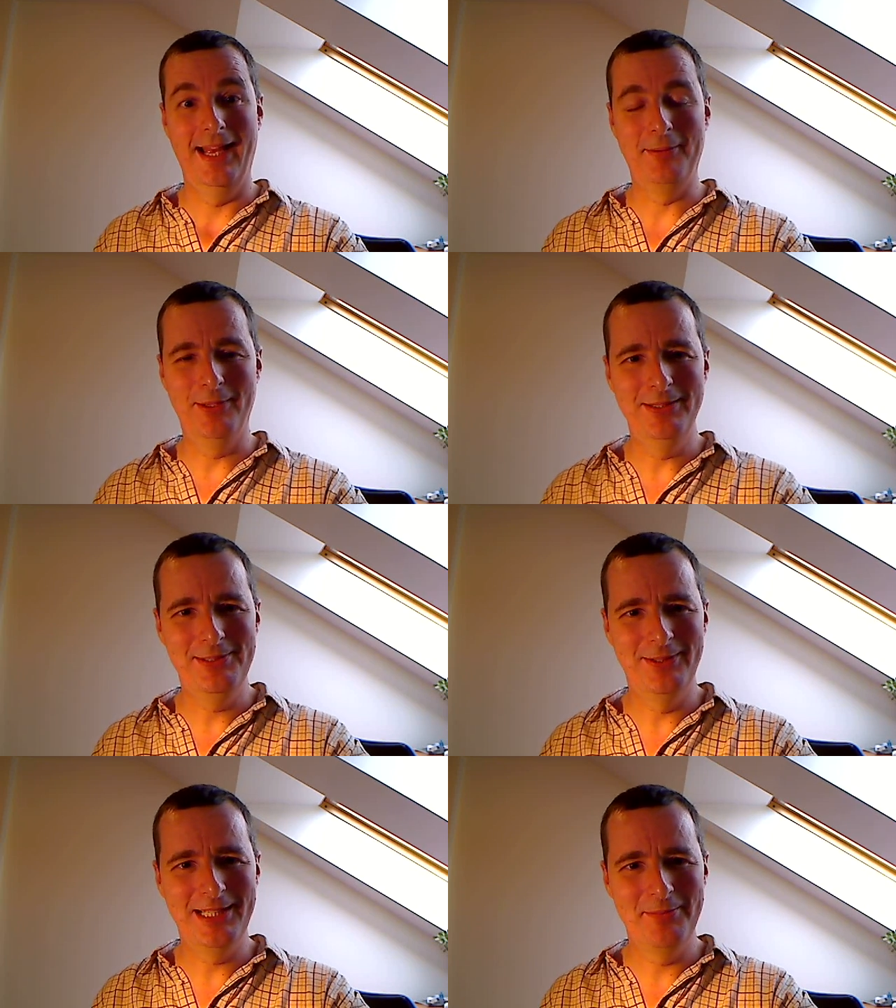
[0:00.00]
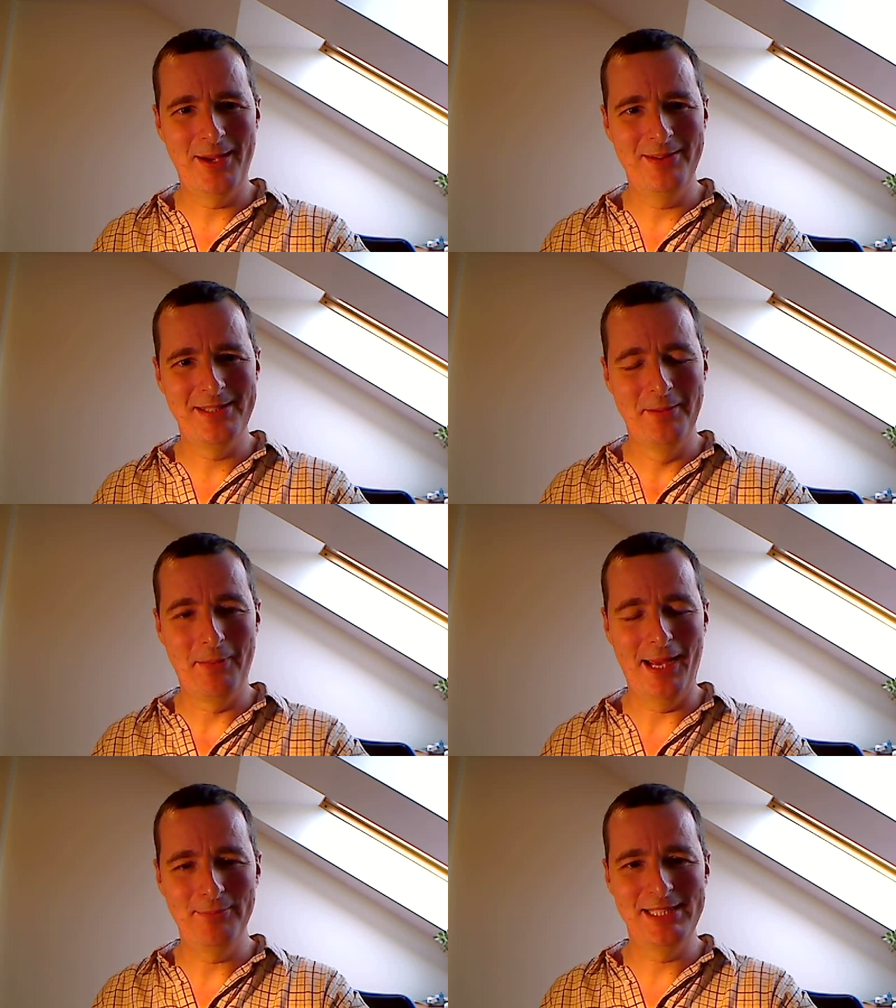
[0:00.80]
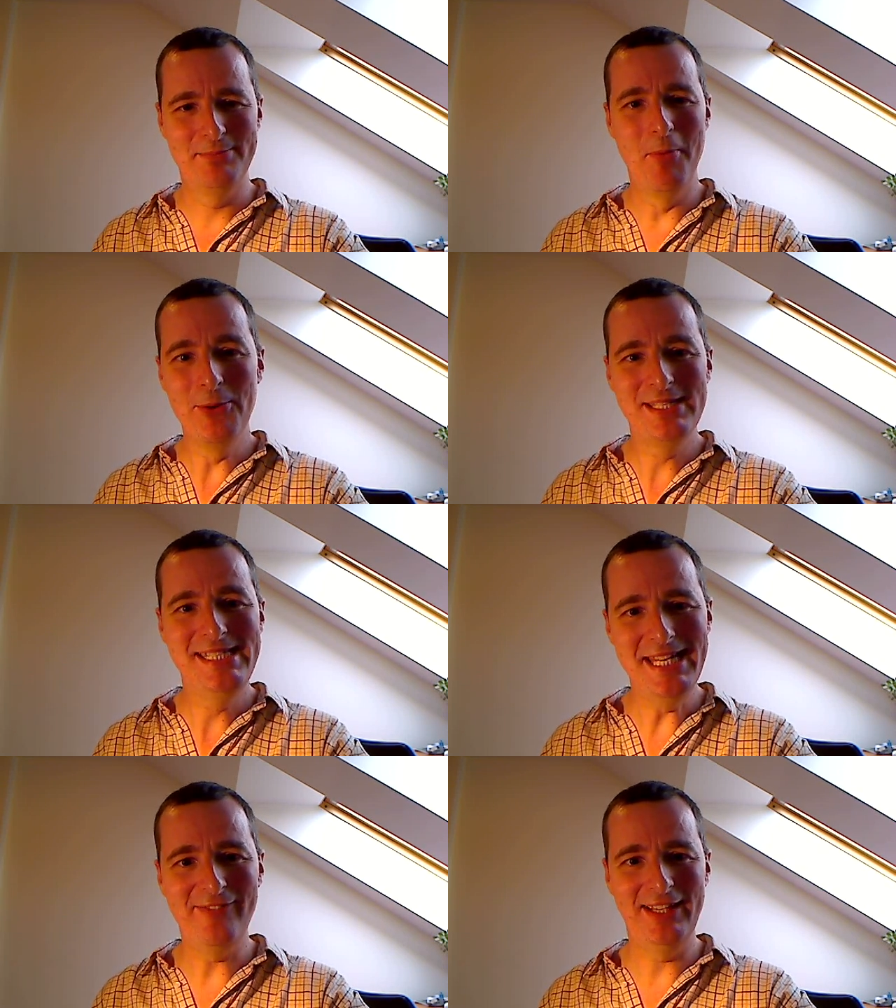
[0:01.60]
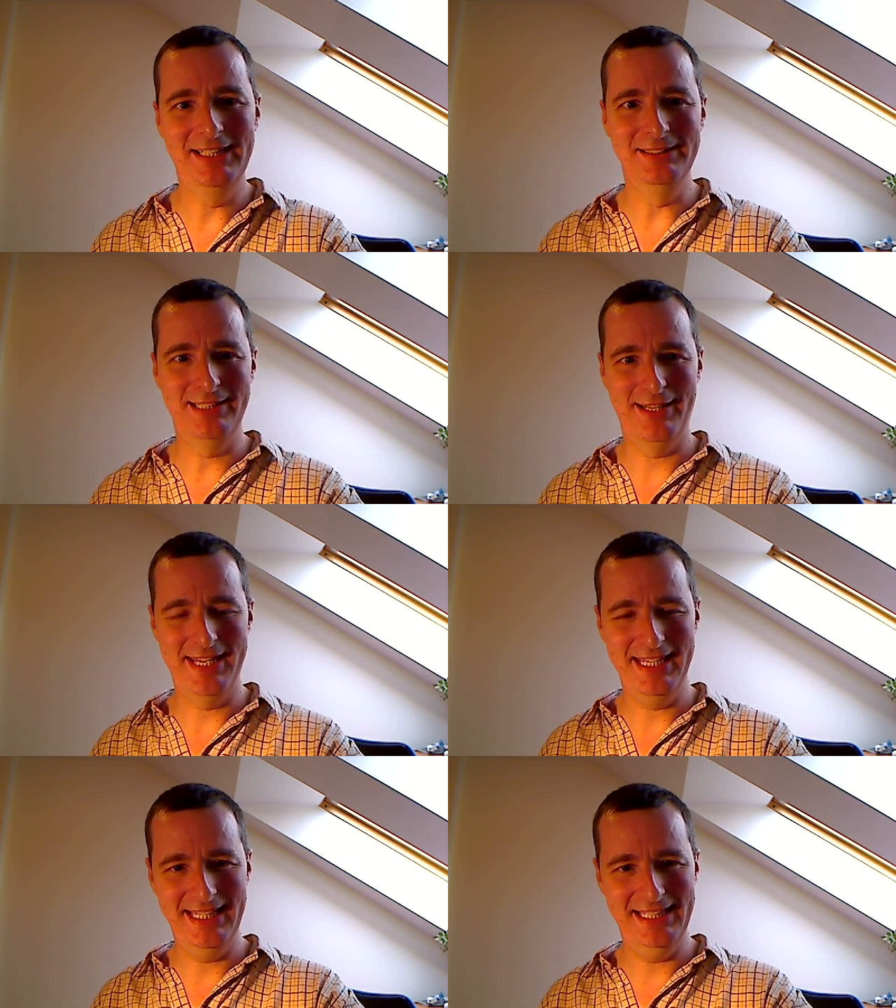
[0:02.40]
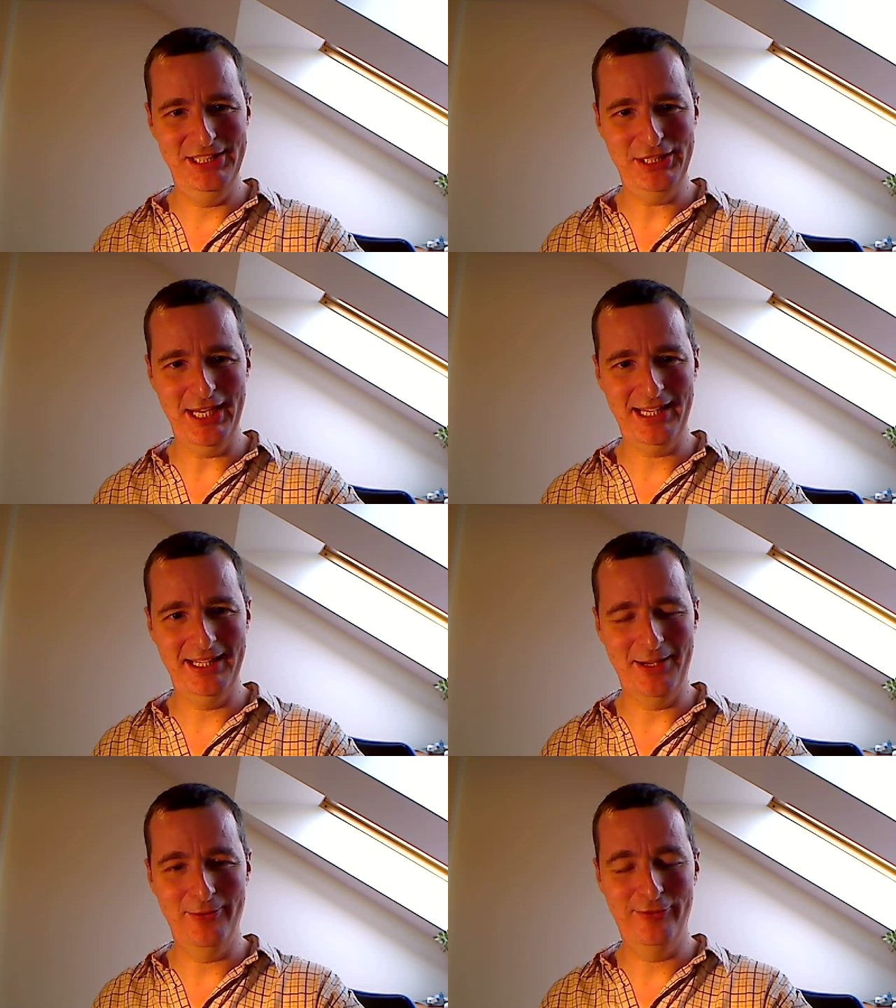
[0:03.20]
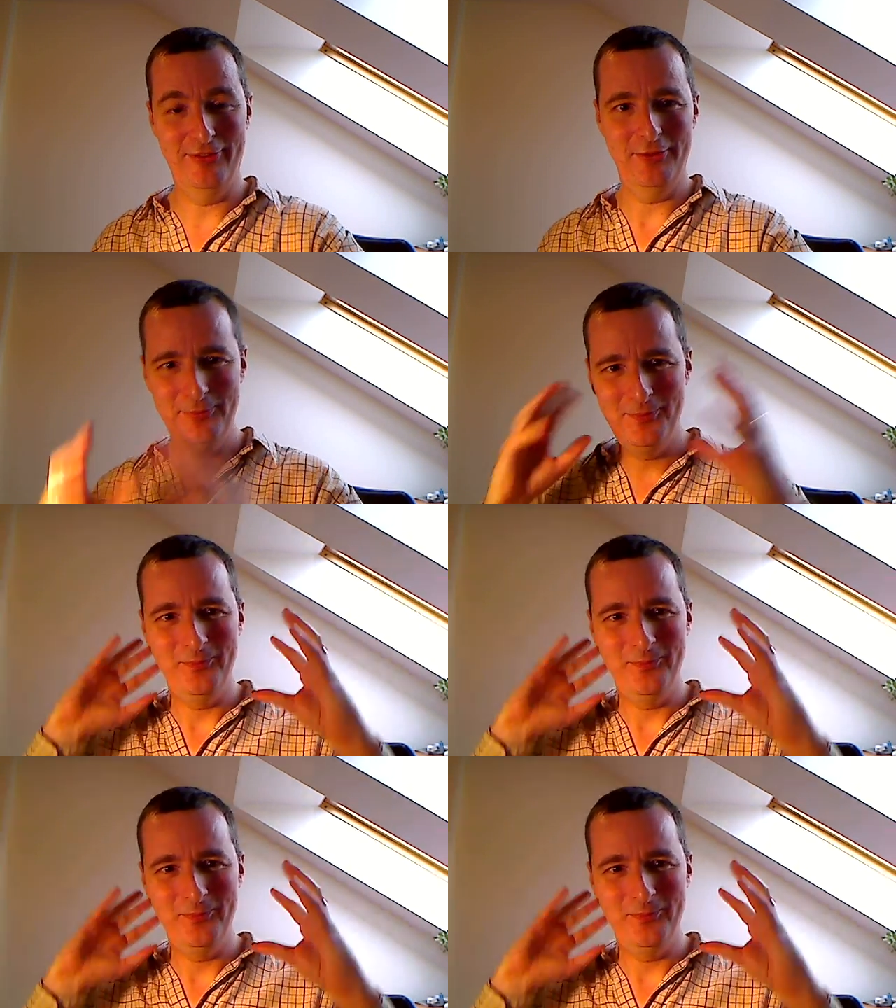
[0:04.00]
I'm going to talk about perhaps the most difficult thing in Czech now for